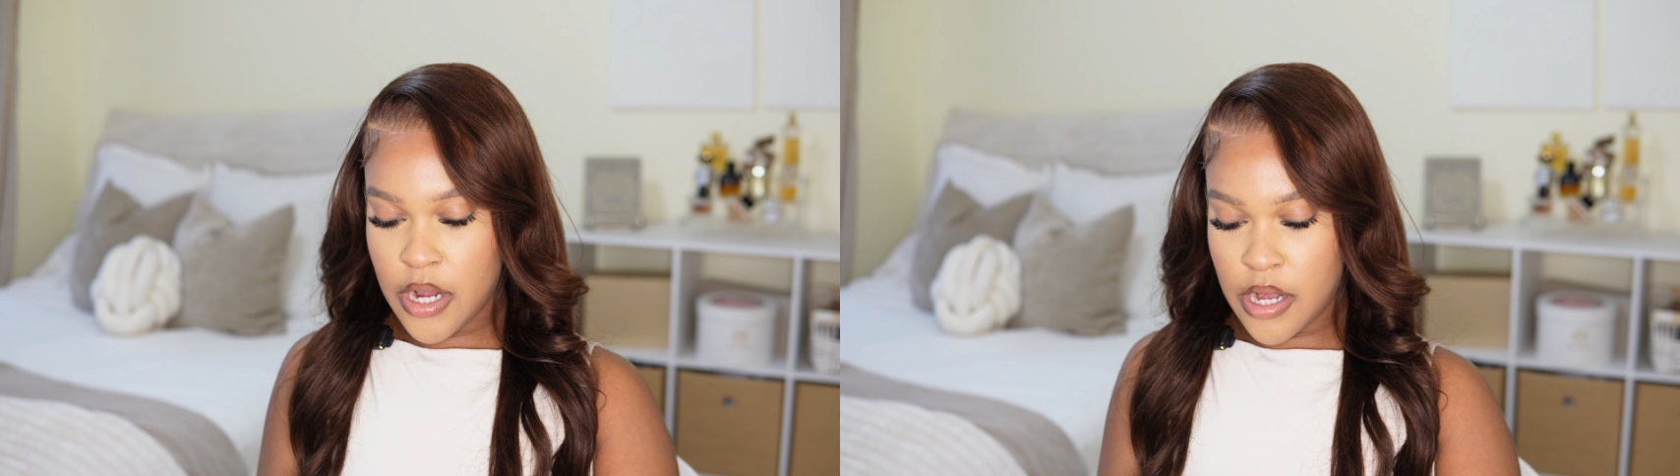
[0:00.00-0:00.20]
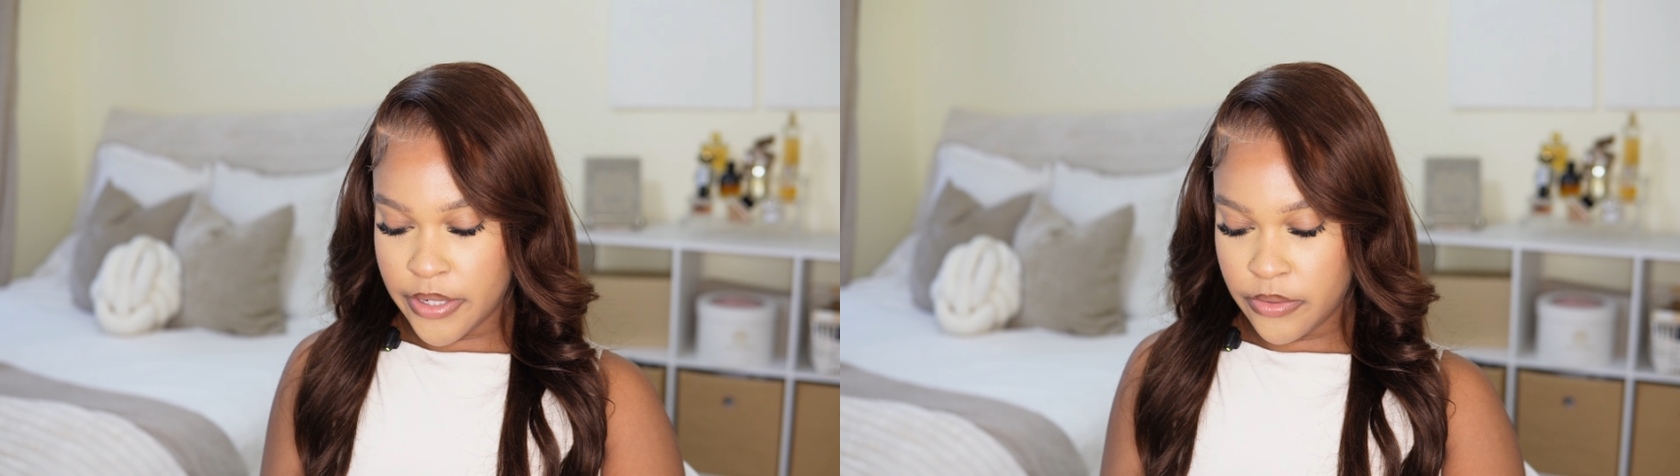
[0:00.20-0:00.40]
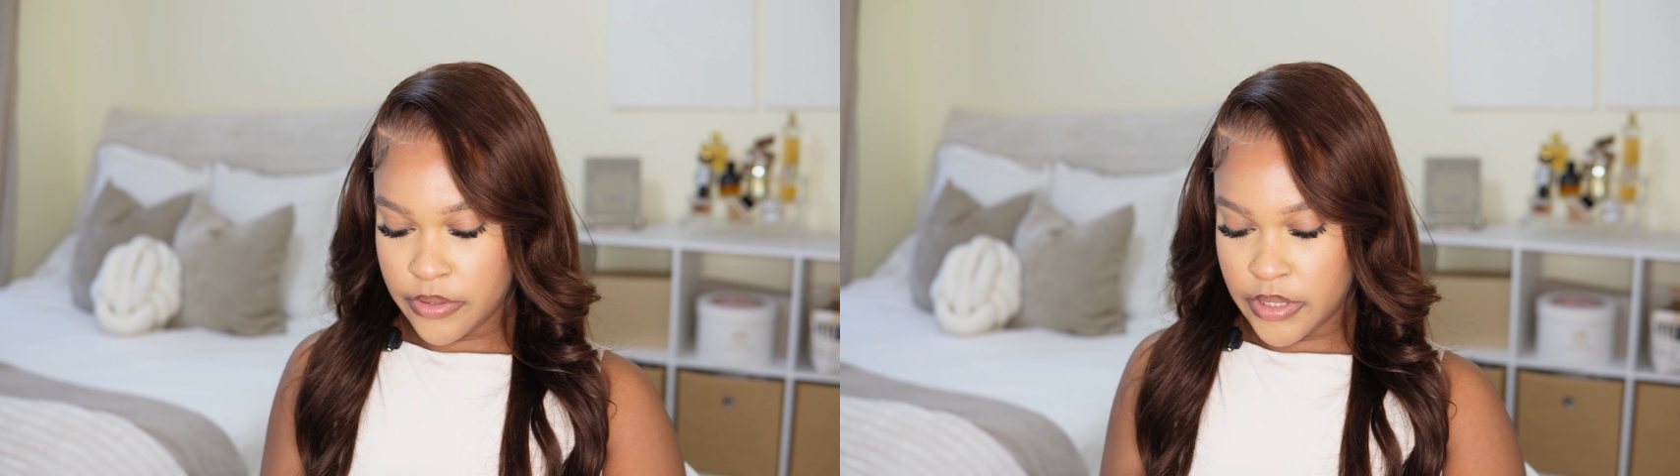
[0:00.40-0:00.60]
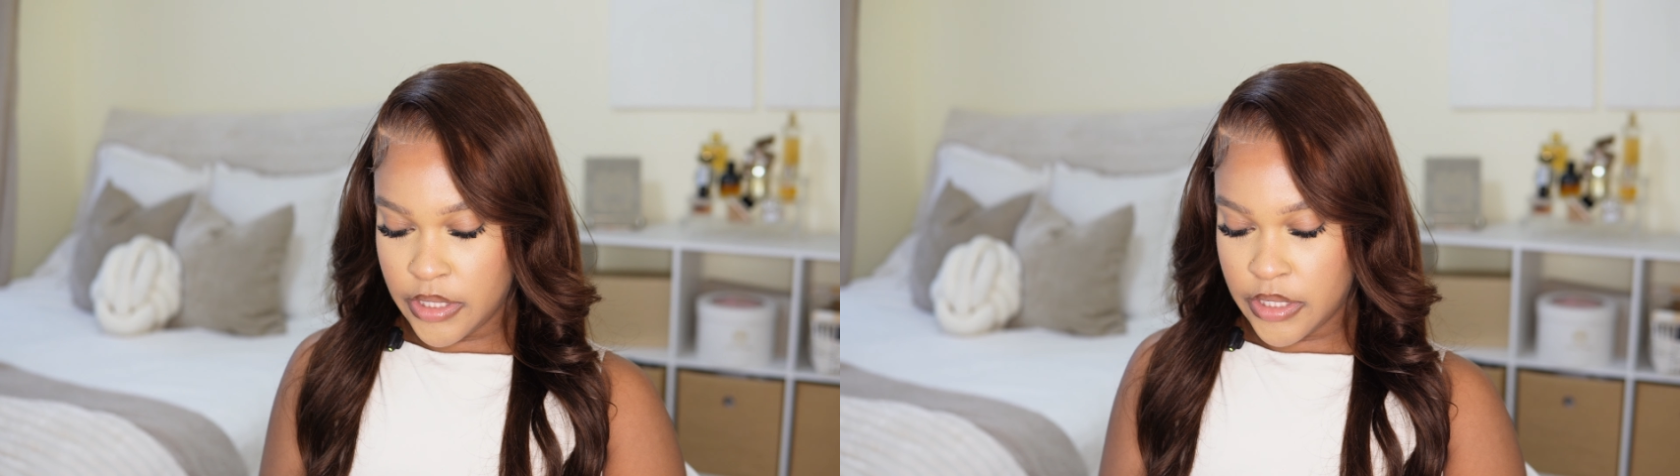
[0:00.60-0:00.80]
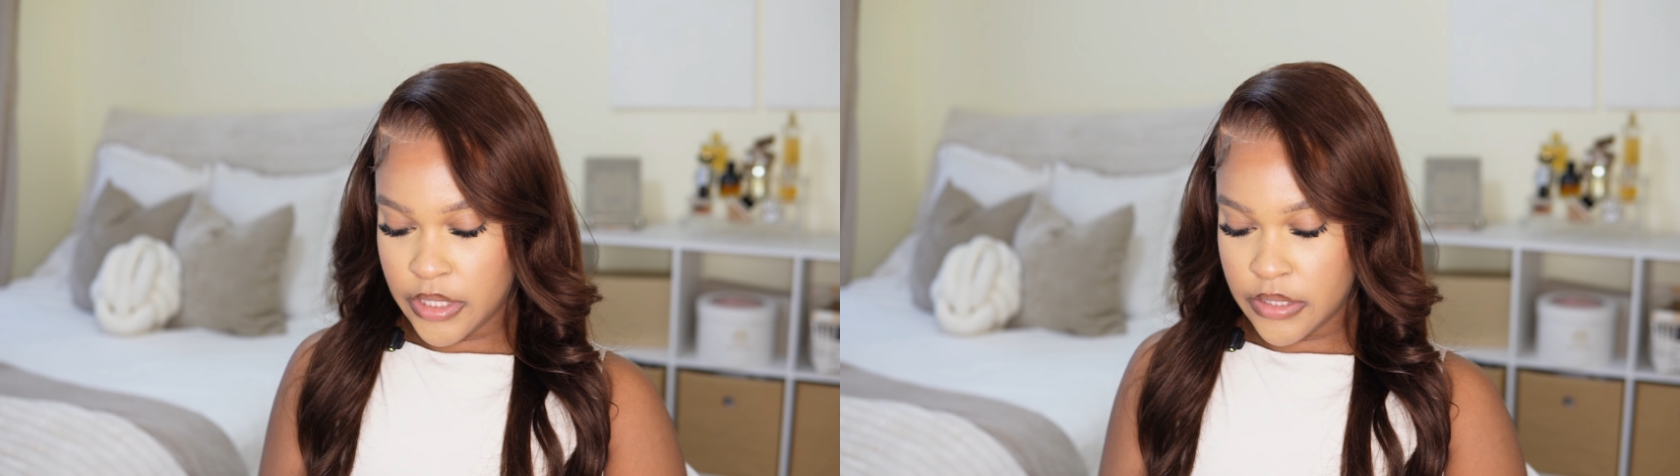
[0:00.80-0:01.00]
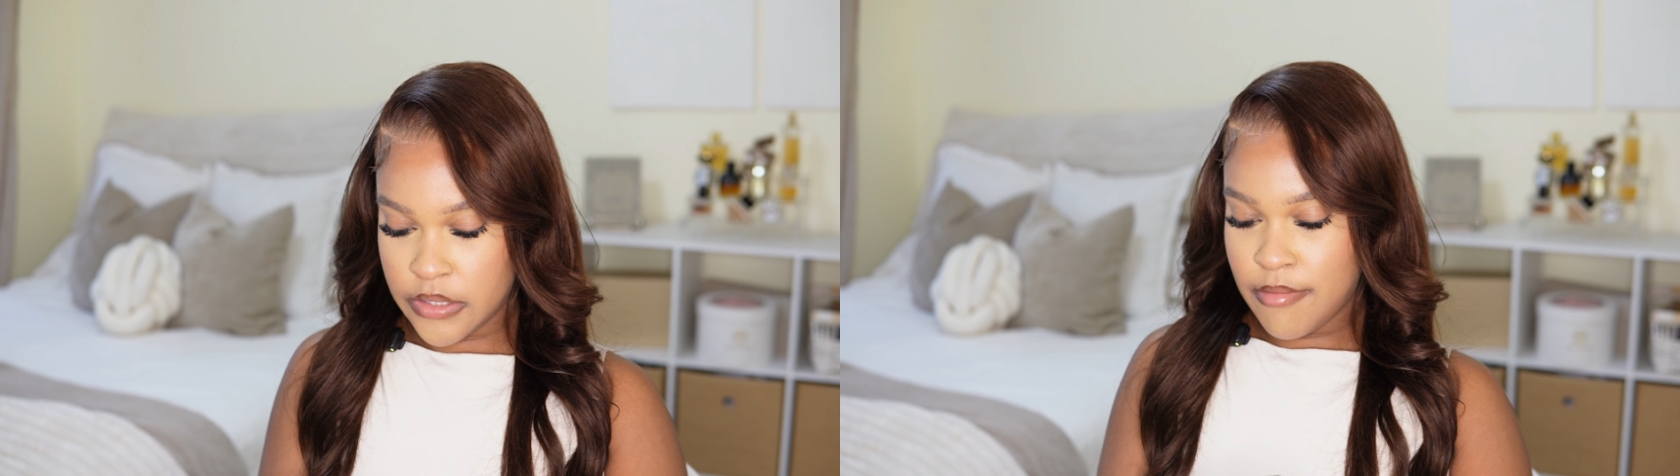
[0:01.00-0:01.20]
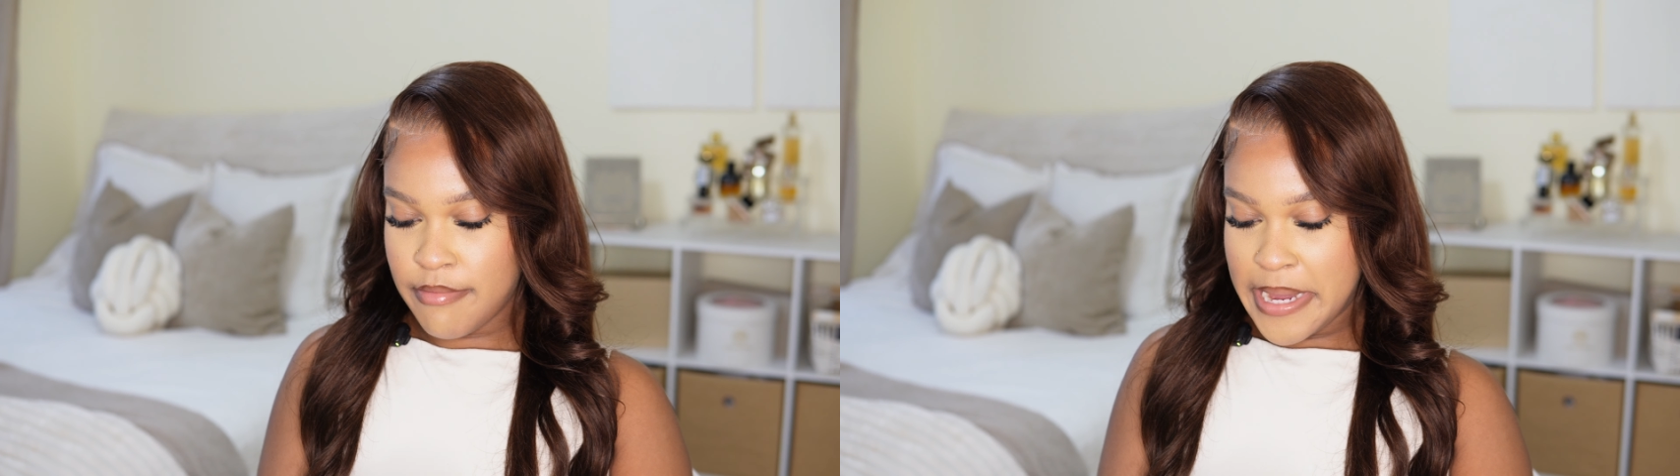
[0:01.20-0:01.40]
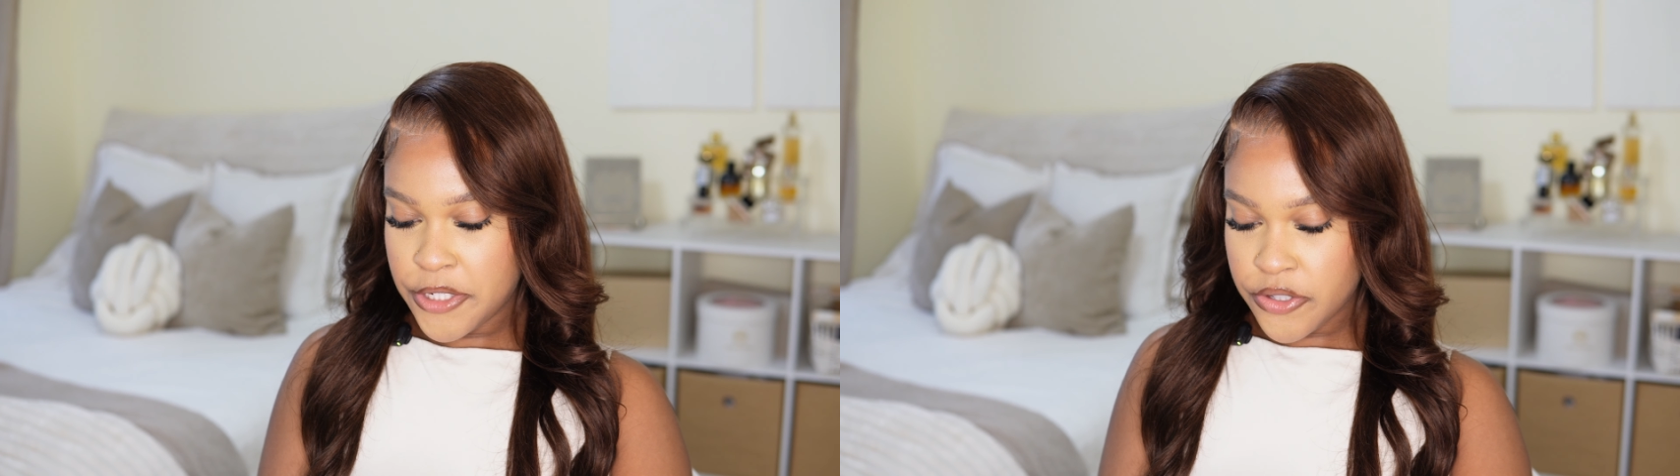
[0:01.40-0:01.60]
I don't think it's a
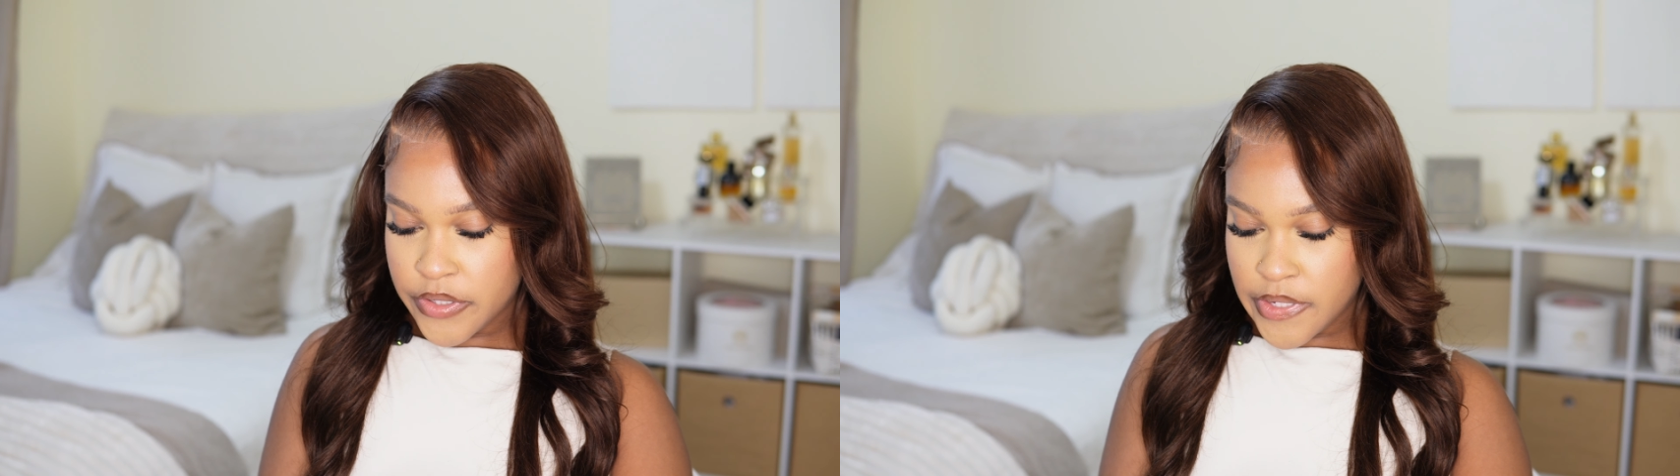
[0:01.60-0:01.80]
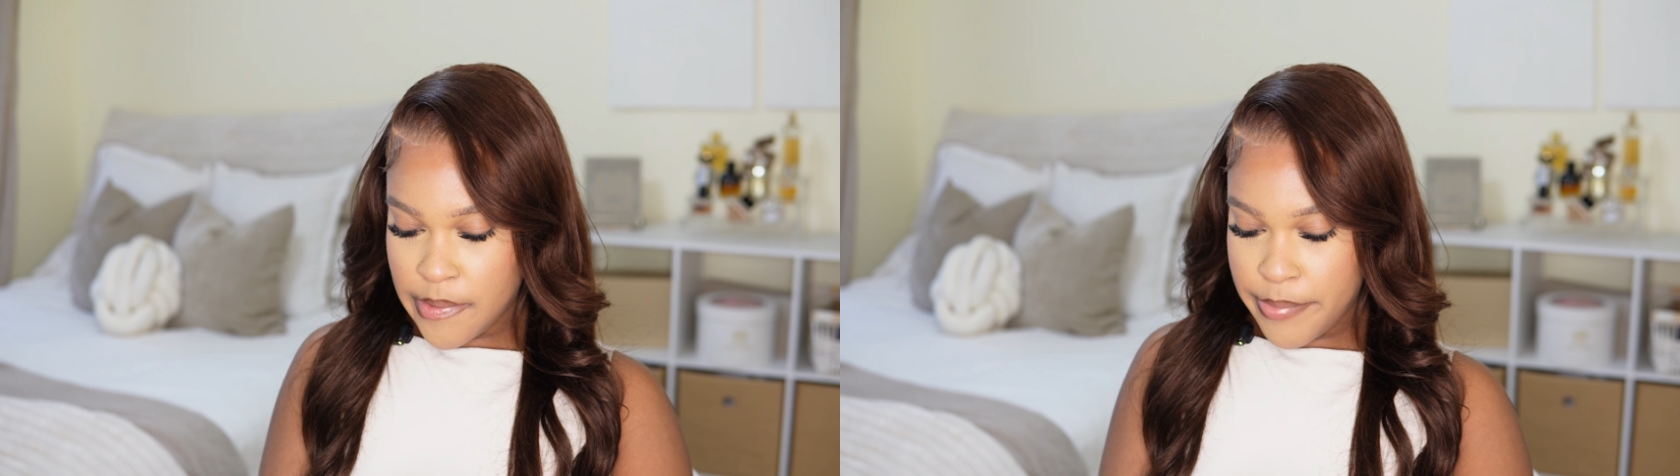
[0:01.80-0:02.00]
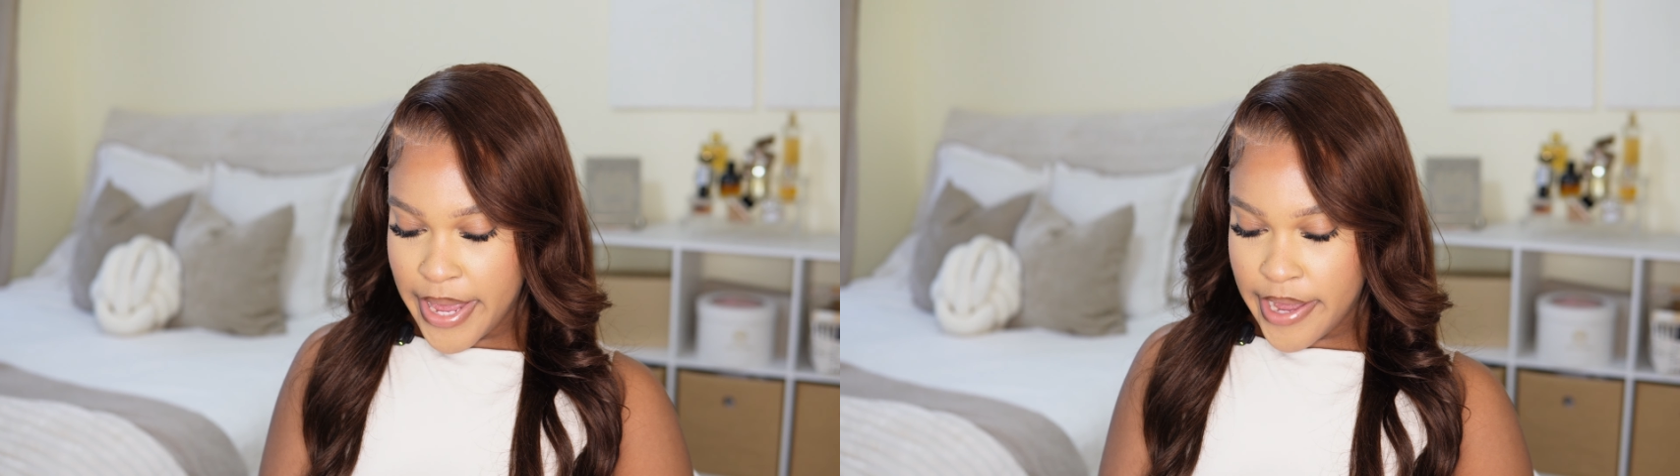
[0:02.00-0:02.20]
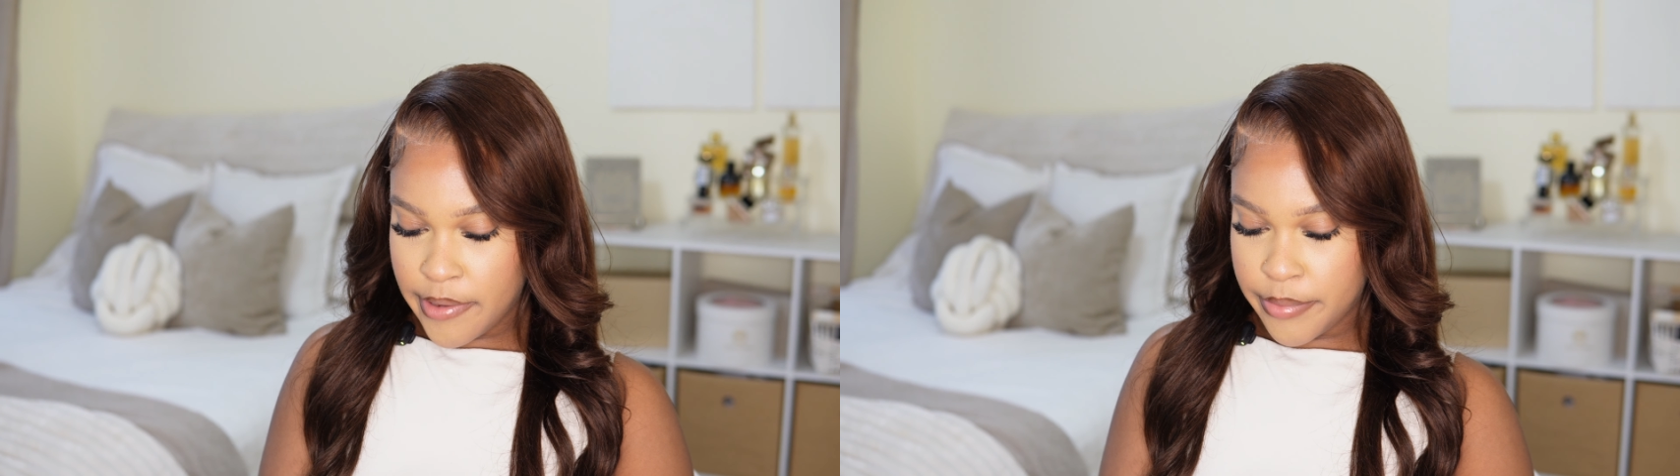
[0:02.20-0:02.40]
major setback,